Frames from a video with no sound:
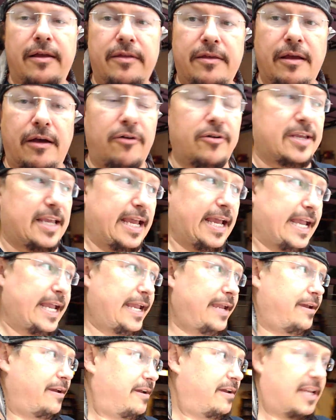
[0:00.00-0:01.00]
okay,
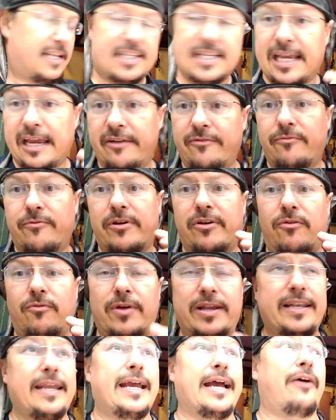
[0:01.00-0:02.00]
it's getting real
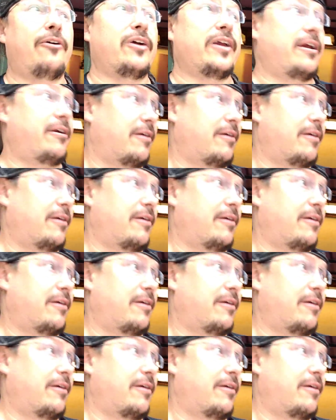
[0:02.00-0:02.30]
windy out here.